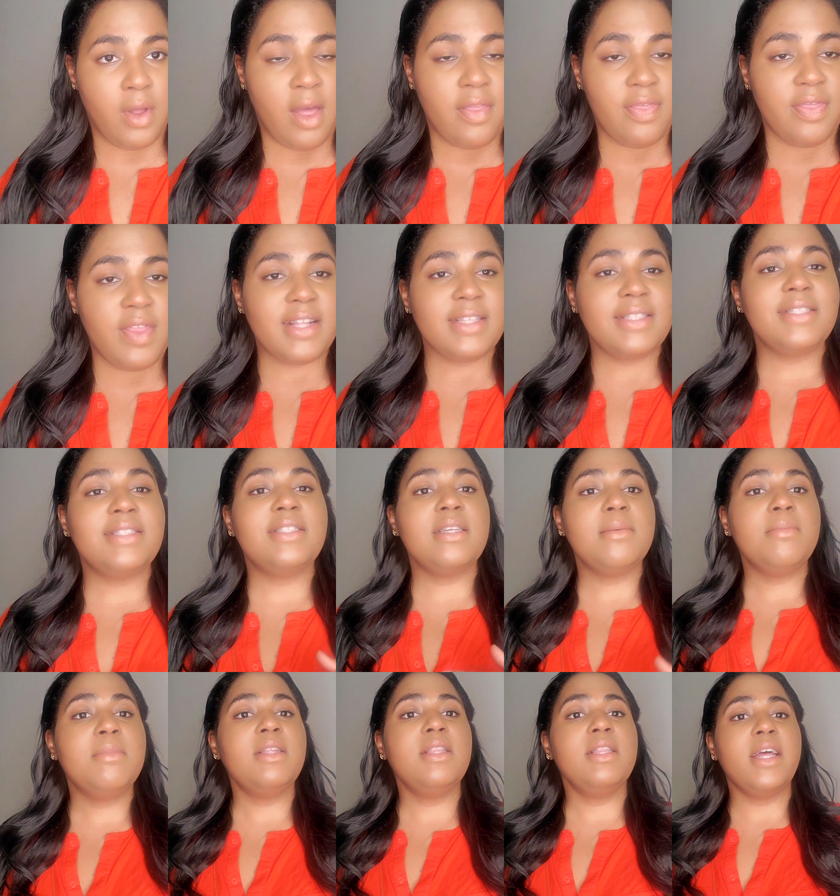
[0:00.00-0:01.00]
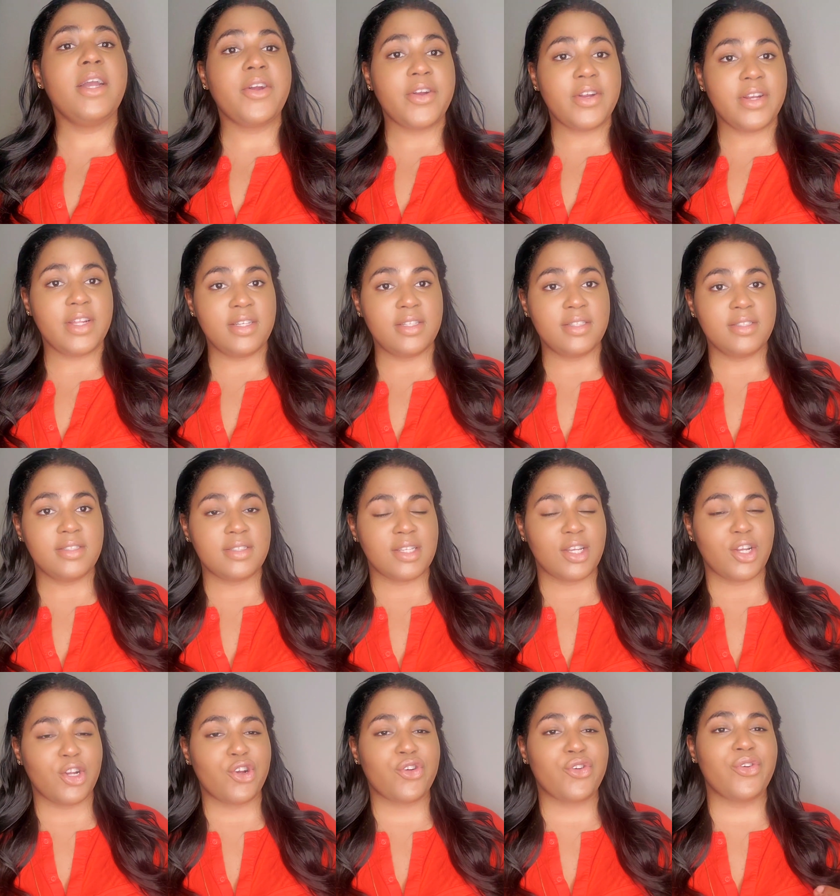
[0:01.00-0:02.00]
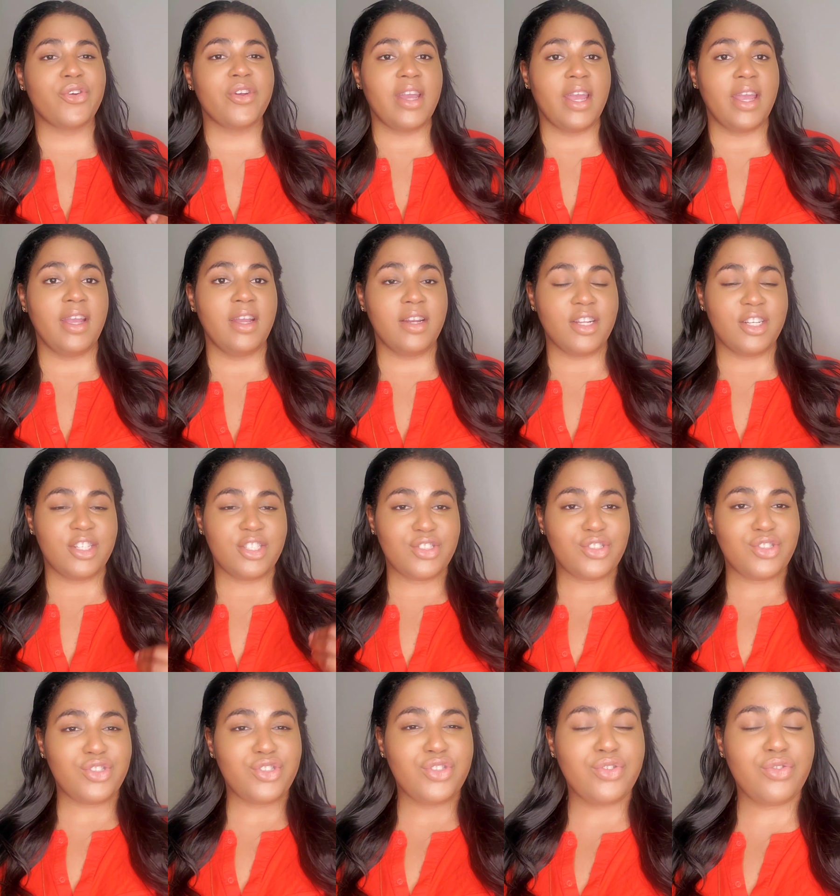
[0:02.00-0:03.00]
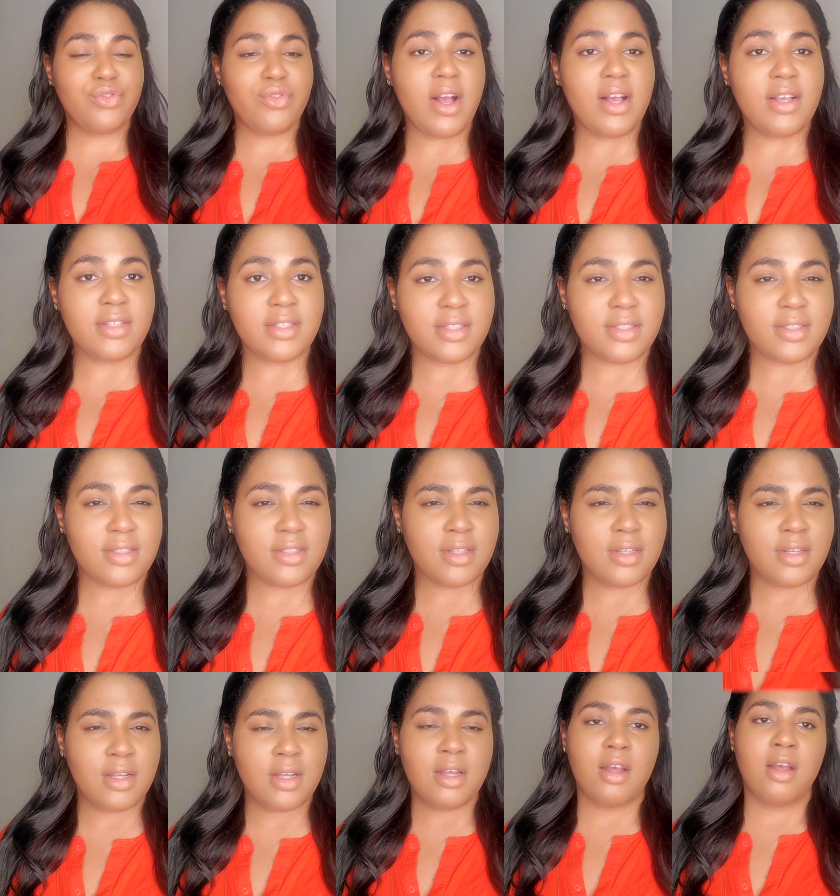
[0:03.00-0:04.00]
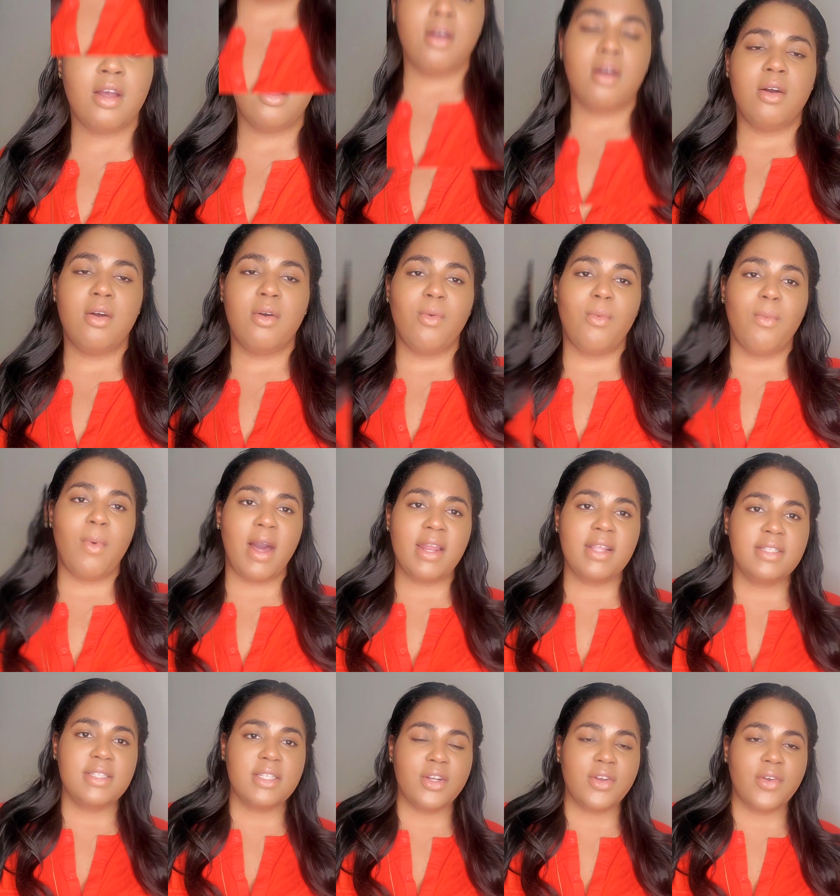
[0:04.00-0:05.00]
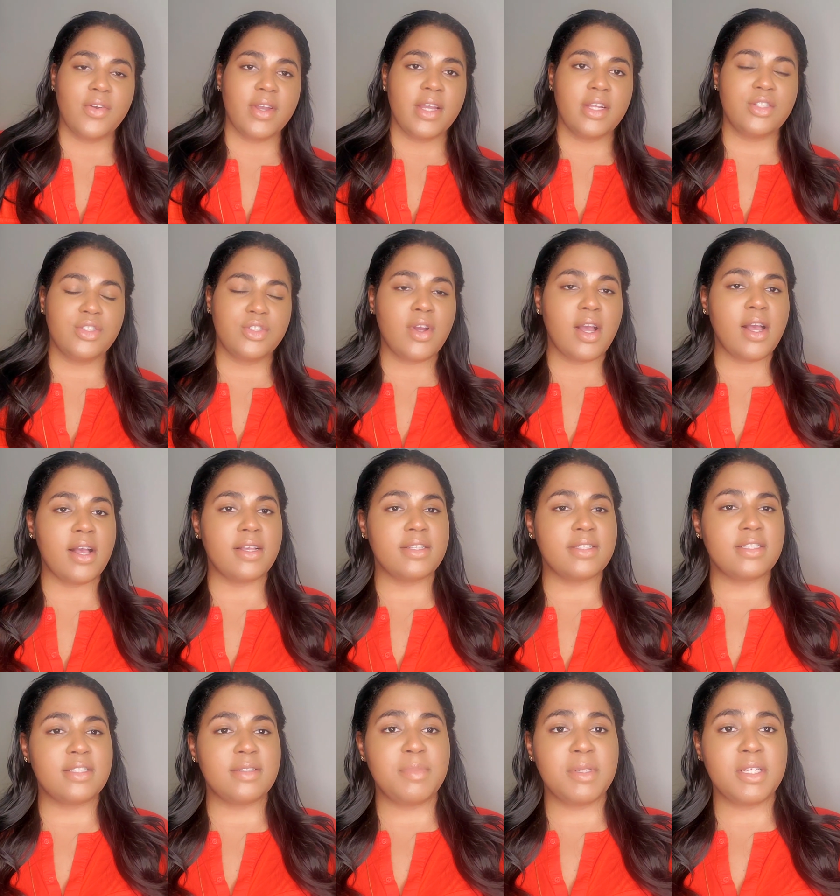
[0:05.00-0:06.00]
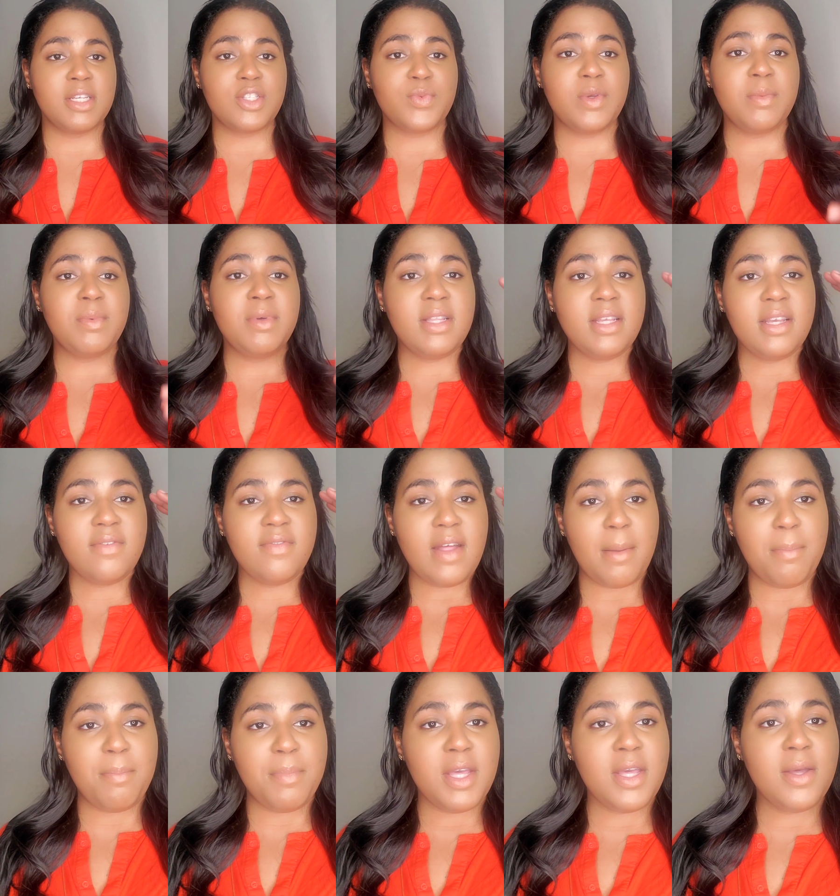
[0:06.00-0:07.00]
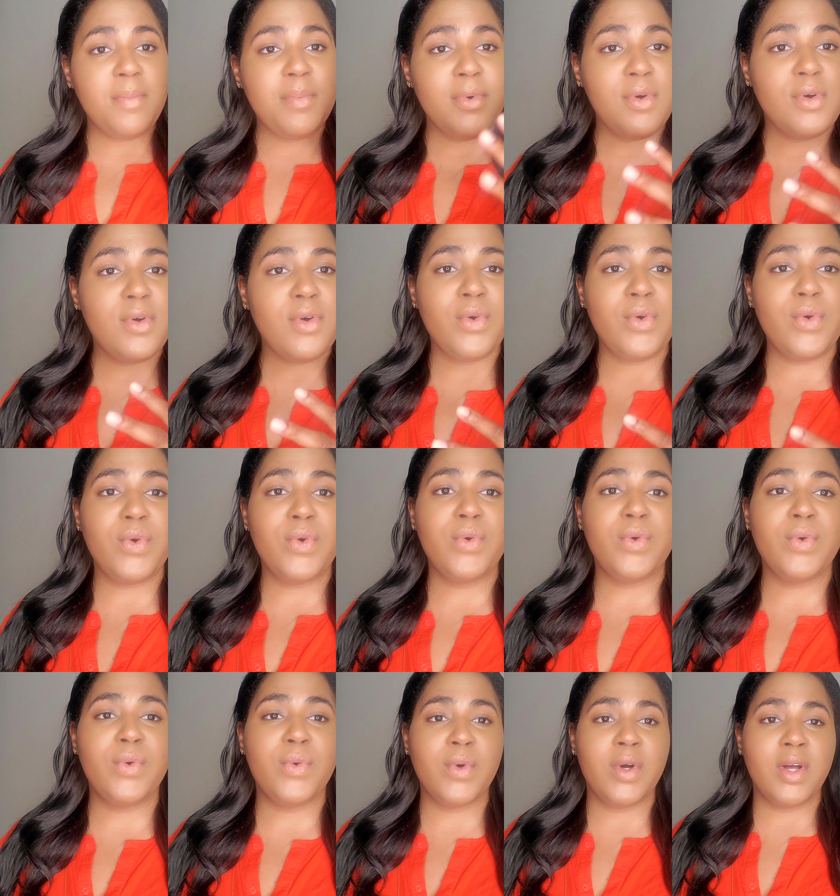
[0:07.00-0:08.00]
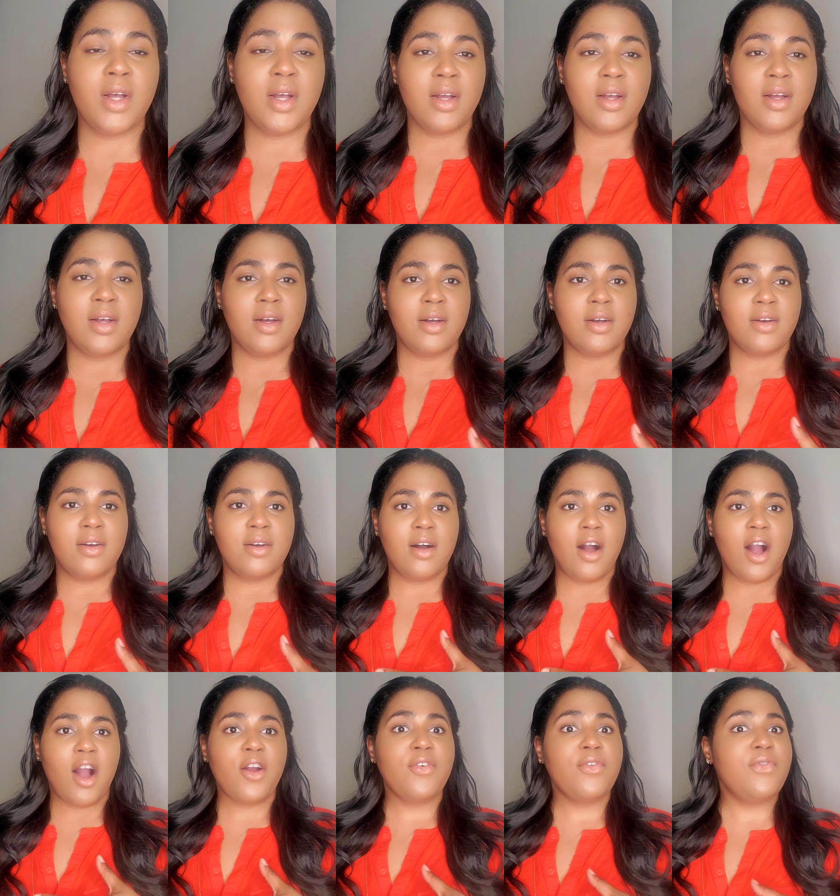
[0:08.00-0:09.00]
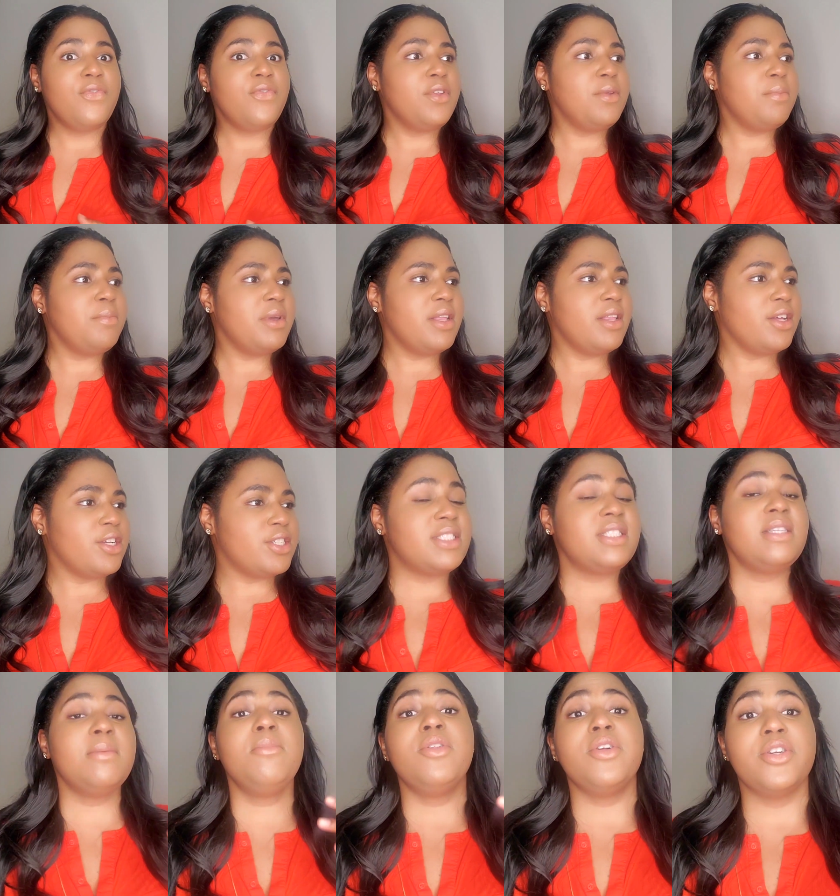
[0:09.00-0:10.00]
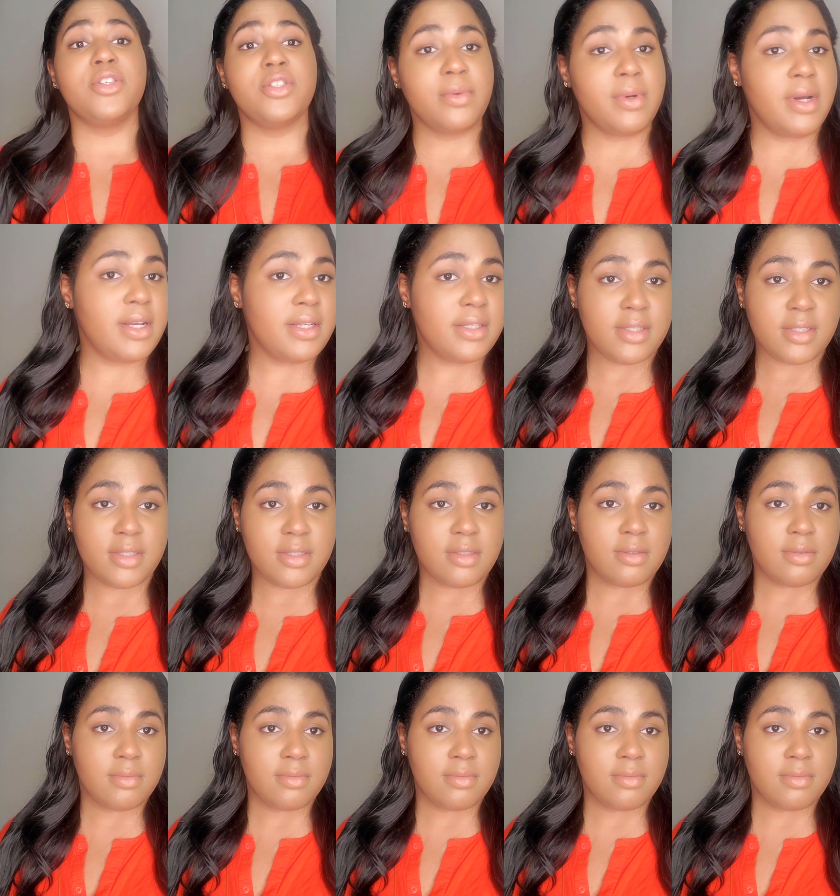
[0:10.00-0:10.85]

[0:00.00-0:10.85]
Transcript: that similarities create trust. Why does it create trust? Because we believe that people who are similar to us